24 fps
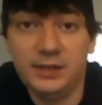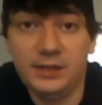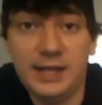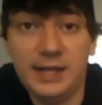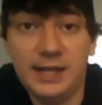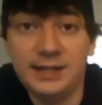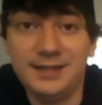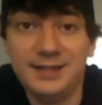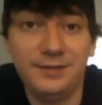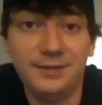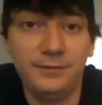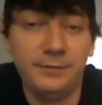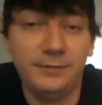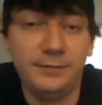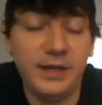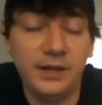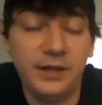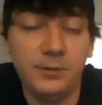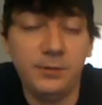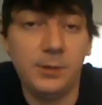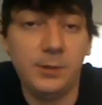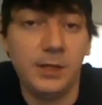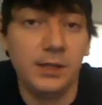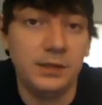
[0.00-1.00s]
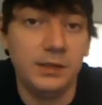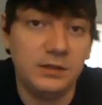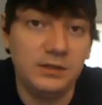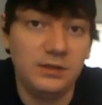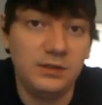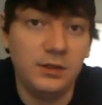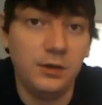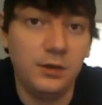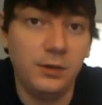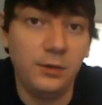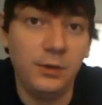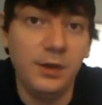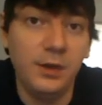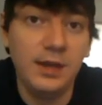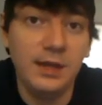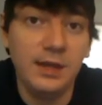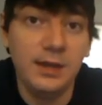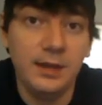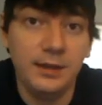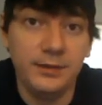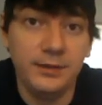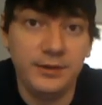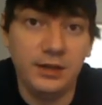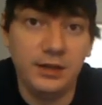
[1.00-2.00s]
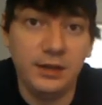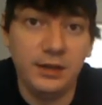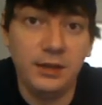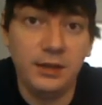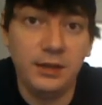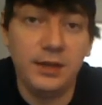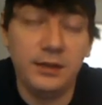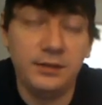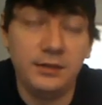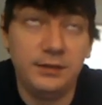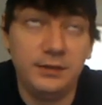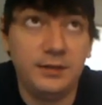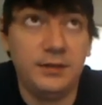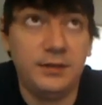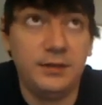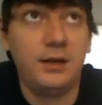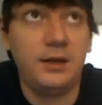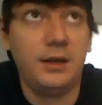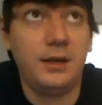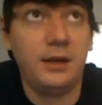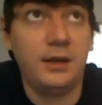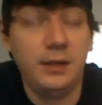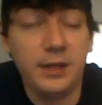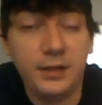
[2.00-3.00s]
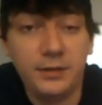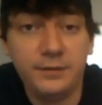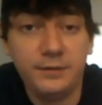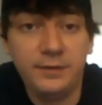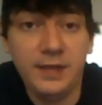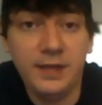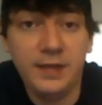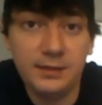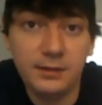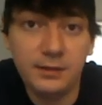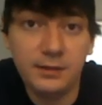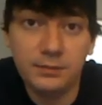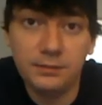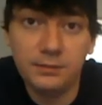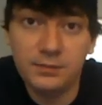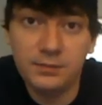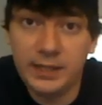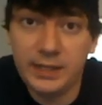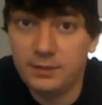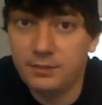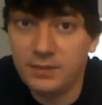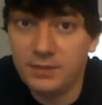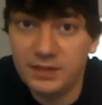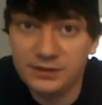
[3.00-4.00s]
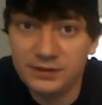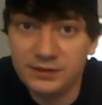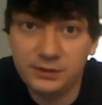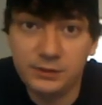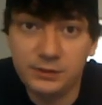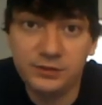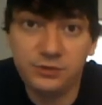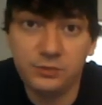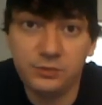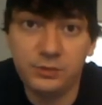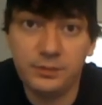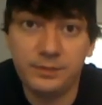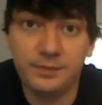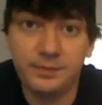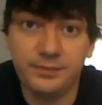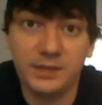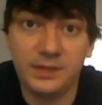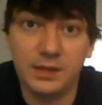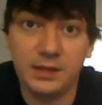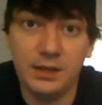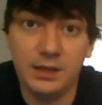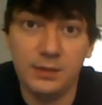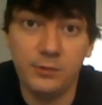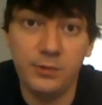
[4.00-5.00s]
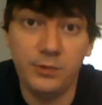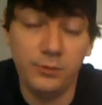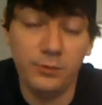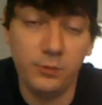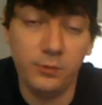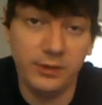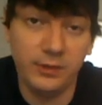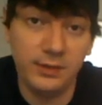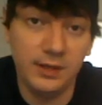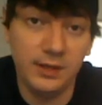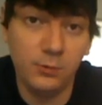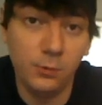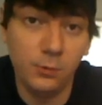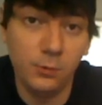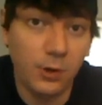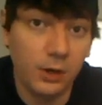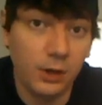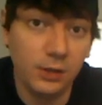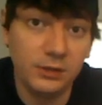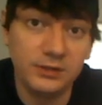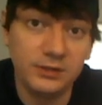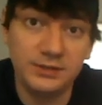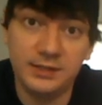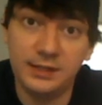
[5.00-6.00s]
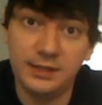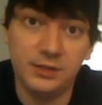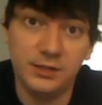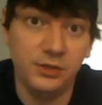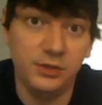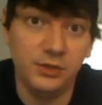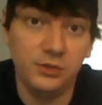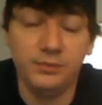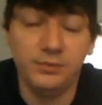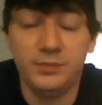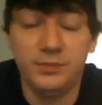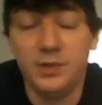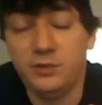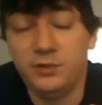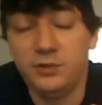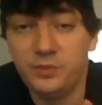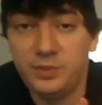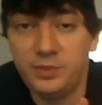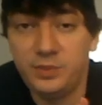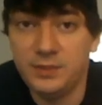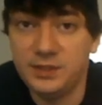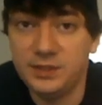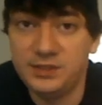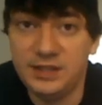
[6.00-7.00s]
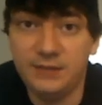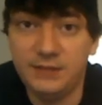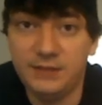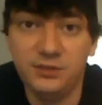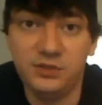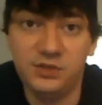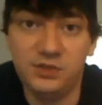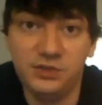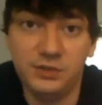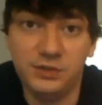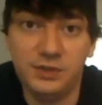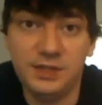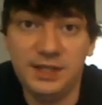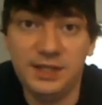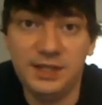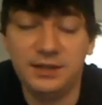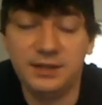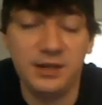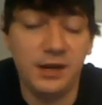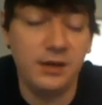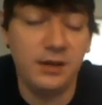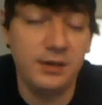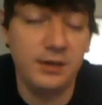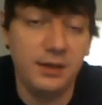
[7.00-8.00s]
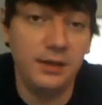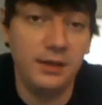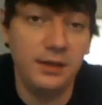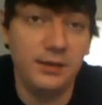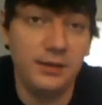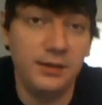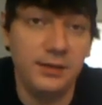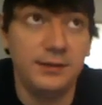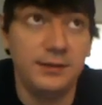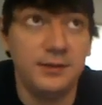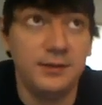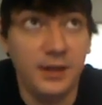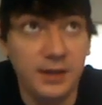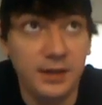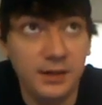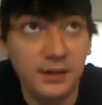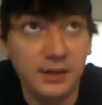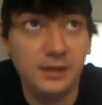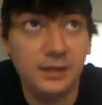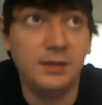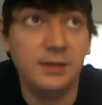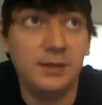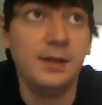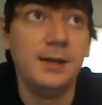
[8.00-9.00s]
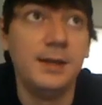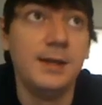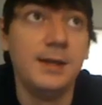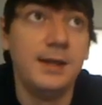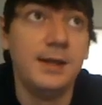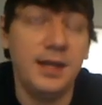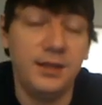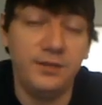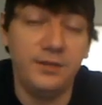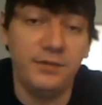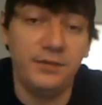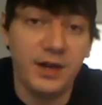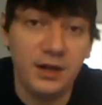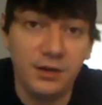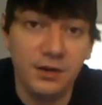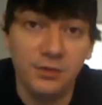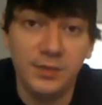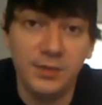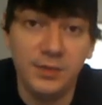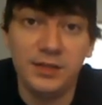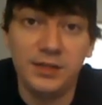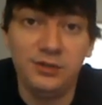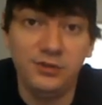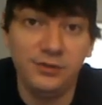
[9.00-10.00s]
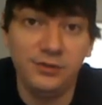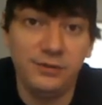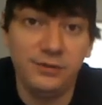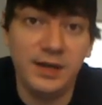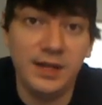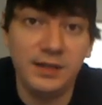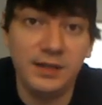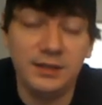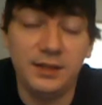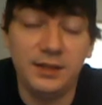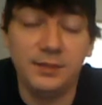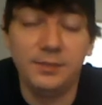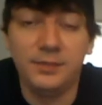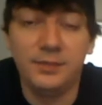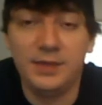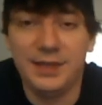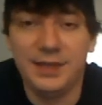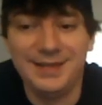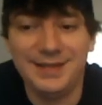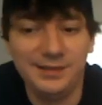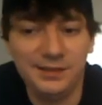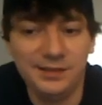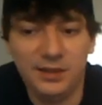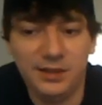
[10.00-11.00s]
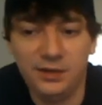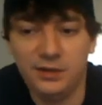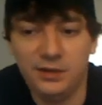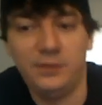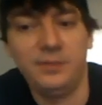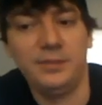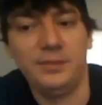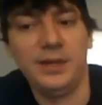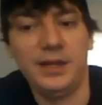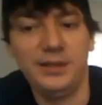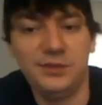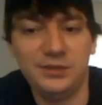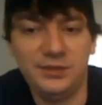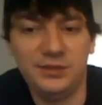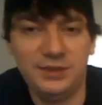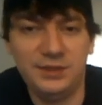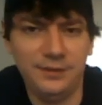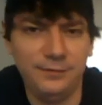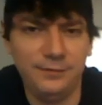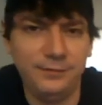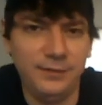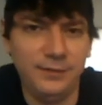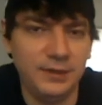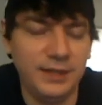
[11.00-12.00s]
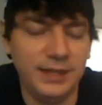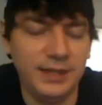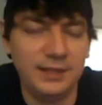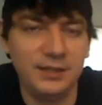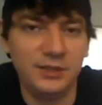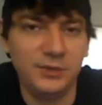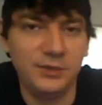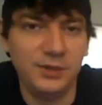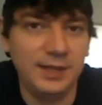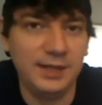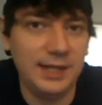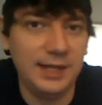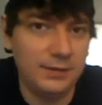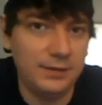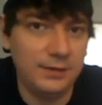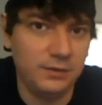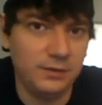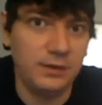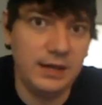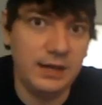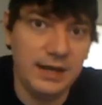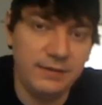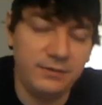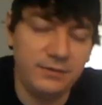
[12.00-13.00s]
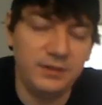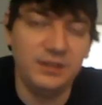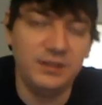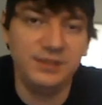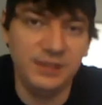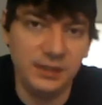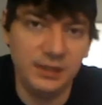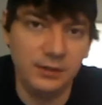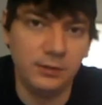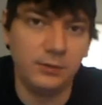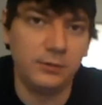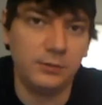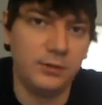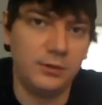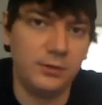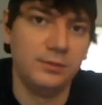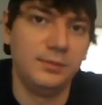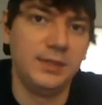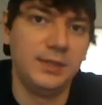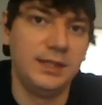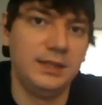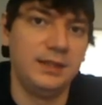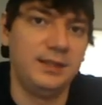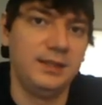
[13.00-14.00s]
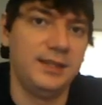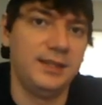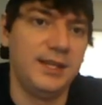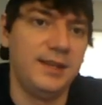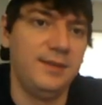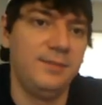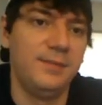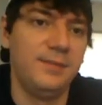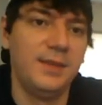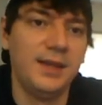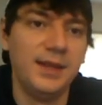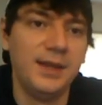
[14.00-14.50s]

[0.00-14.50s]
I didn't find one. So there are a lot of hidden like missiles within walls that you pretty much have to shoot the entire environment to find them, and I just didn't feel like doing that for every single room in the game.